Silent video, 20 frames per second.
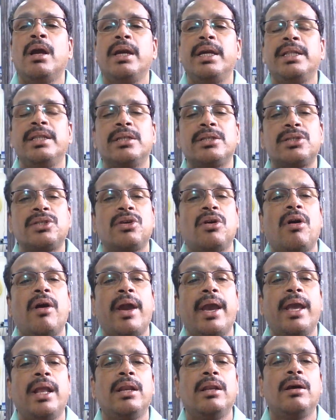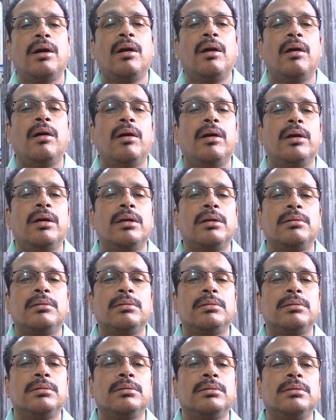in the soil or
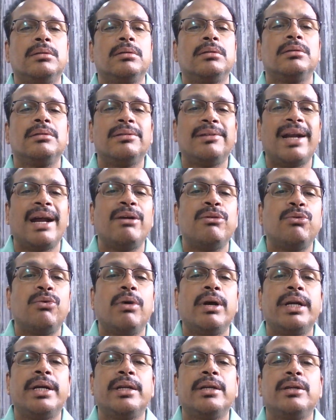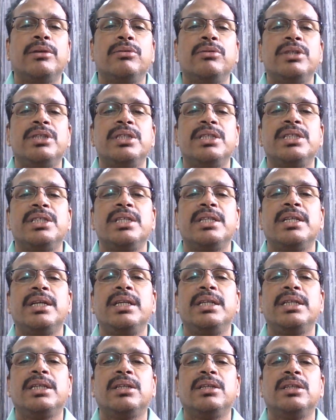groundwater, which is
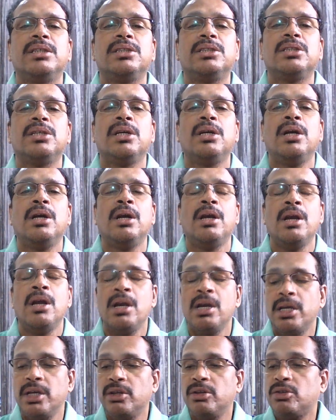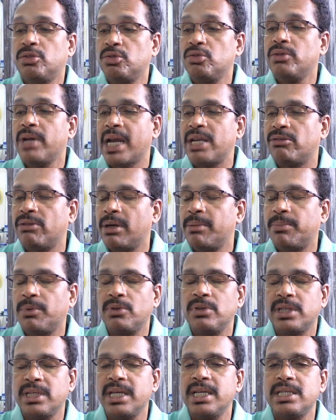generally caused, you know, two natural
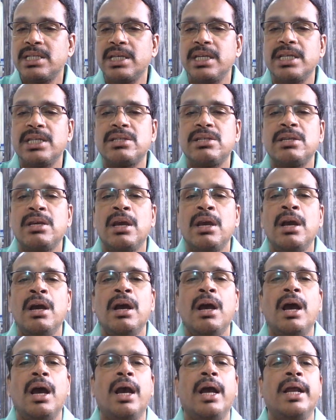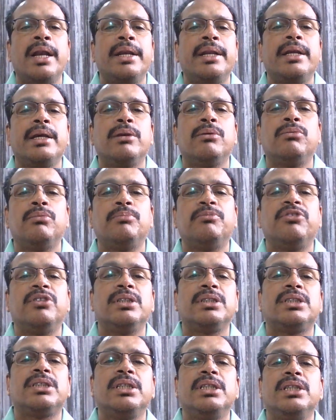processes. And
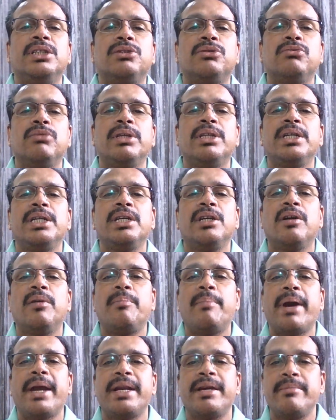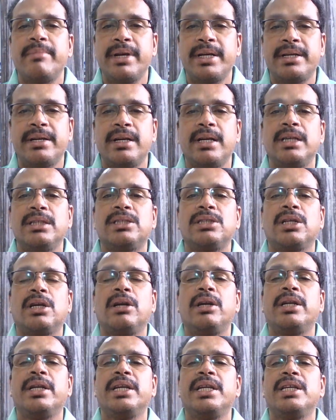first is weathering of parent materials
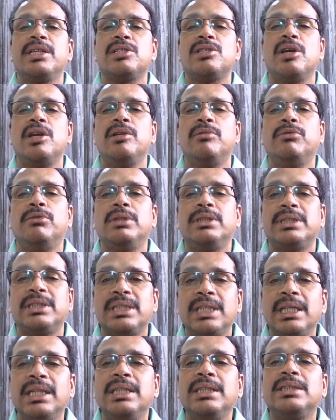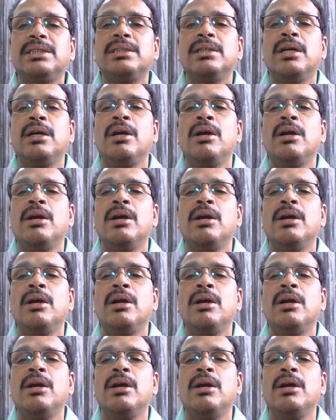containing soluble salts,